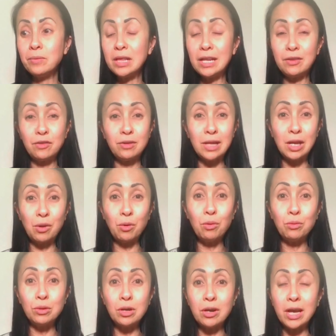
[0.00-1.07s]
literally
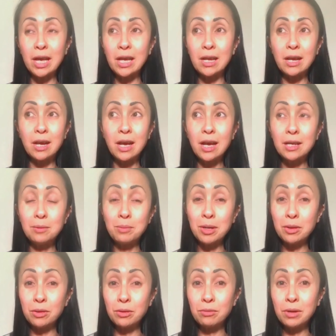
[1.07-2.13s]
all night, and I had
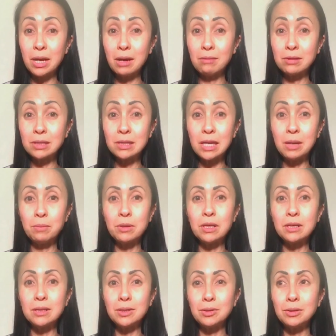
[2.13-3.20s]
about 3 hours sleep, and
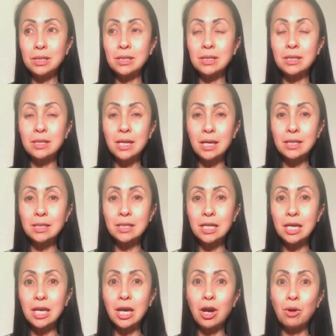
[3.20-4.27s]
I noticed the next
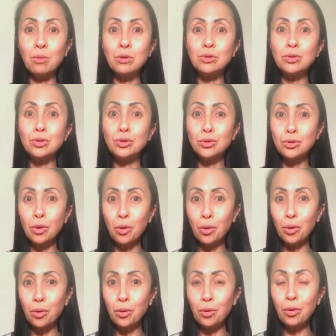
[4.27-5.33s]
day I was
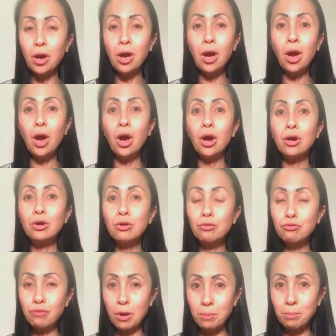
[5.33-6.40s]
so
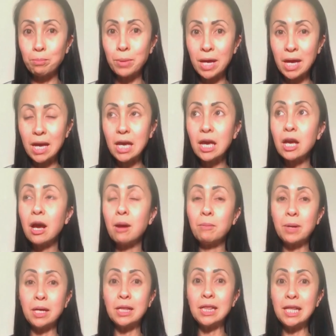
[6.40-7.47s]
grumpy. I
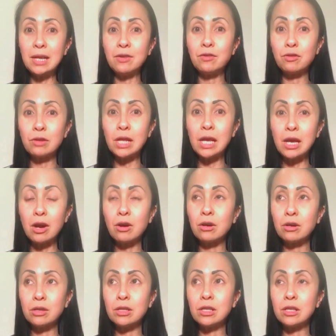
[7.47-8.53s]
mean, literally, I
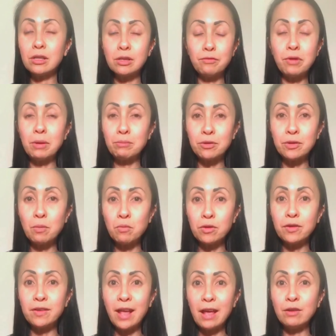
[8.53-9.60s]
could rip
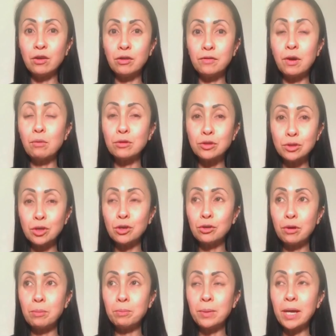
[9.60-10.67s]
someone's head off. I was so
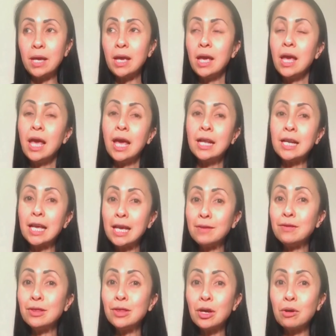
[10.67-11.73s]
grumpy. And
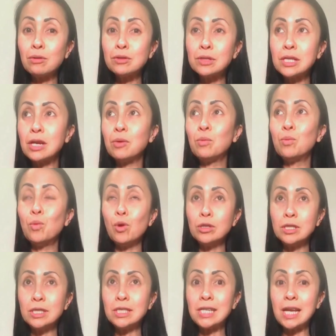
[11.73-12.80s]
even though I was like
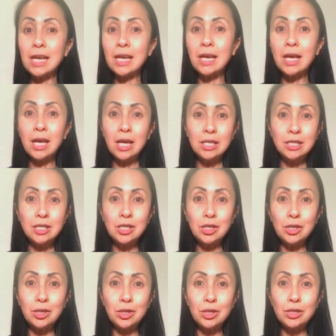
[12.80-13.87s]
wanting
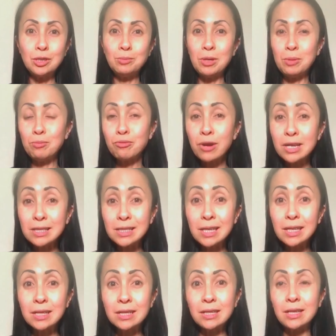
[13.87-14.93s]
to be
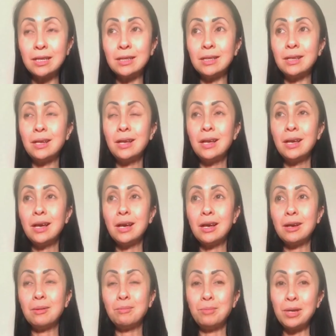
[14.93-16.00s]
present
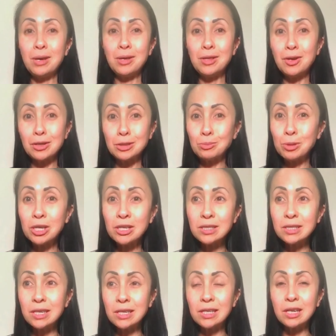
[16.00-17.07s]
and be a nice
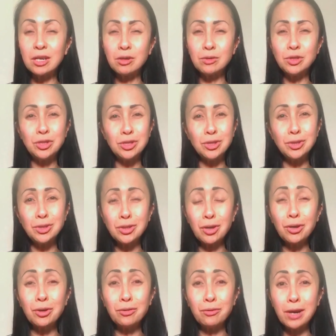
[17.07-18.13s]
person, I was just
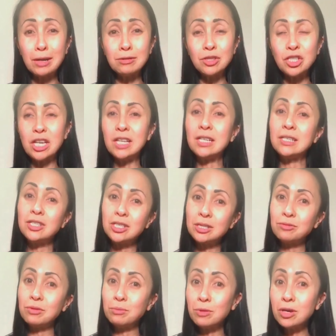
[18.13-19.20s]
so grouchy, and it
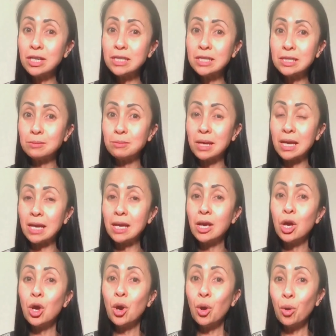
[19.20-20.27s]
just reminded me
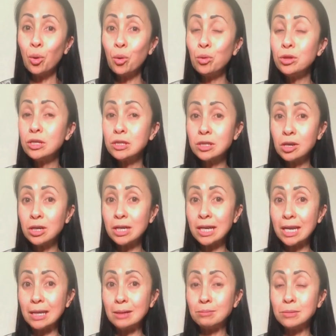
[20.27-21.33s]
all the
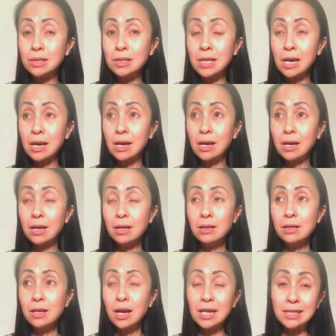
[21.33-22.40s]
times that
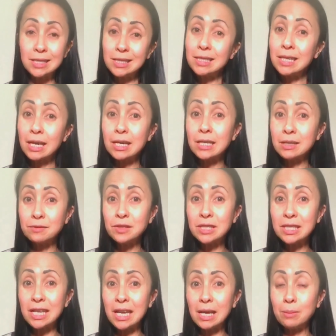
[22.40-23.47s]
I didn't get enough
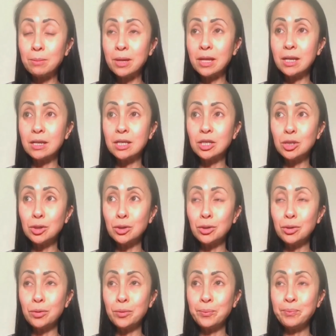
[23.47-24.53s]
sleep. And I
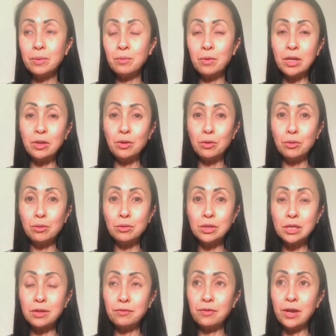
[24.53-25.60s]
know when you're
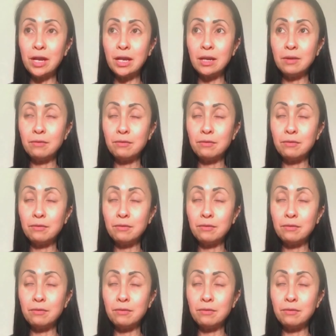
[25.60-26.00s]
suffering